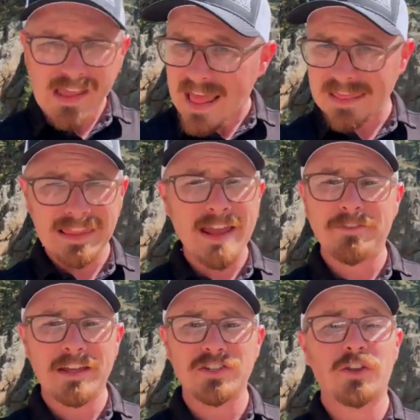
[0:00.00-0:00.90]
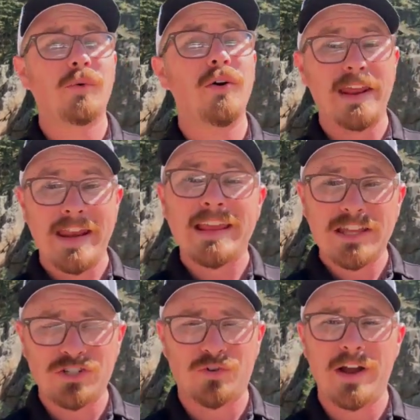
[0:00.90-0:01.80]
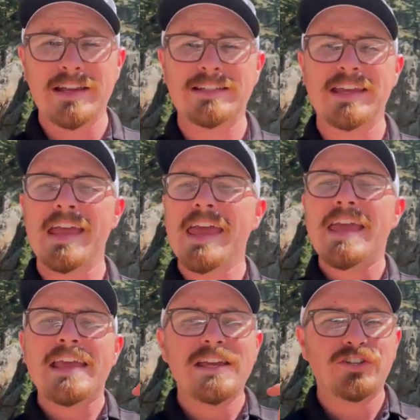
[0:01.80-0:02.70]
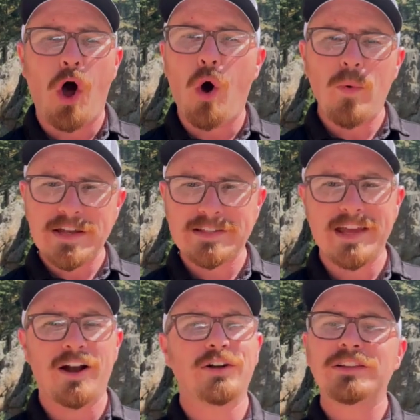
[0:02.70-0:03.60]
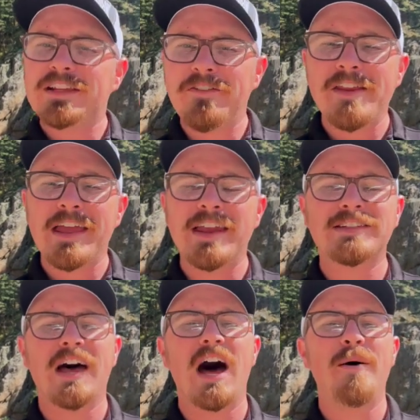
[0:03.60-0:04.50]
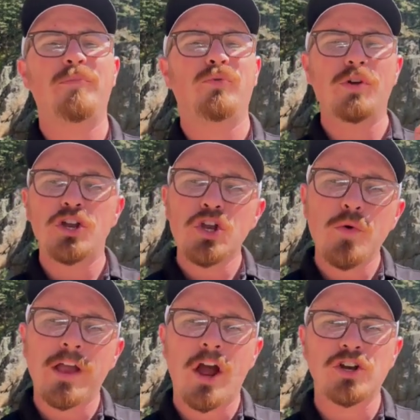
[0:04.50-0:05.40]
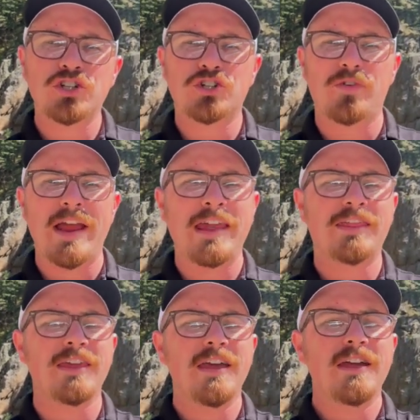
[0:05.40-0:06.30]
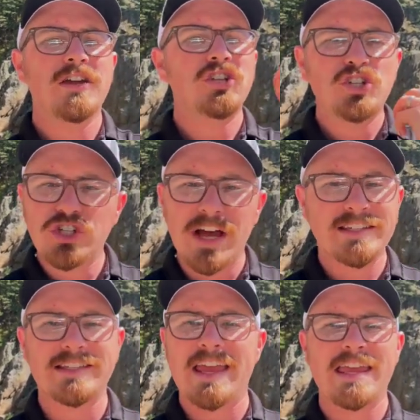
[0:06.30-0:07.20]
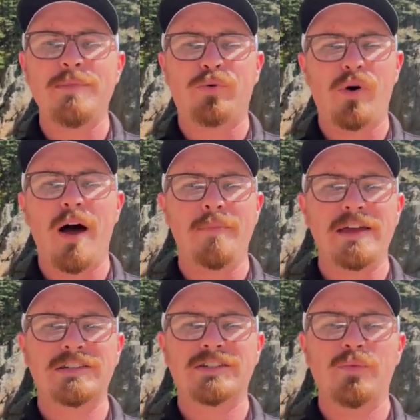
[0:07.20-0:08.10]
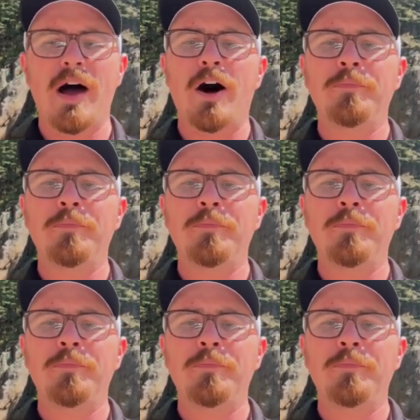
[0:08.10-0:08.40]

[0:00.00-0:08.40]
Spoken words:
life gets on the road, and it gets crazy, He's always there lifting us up, renewing our strength, just like He promised. Well,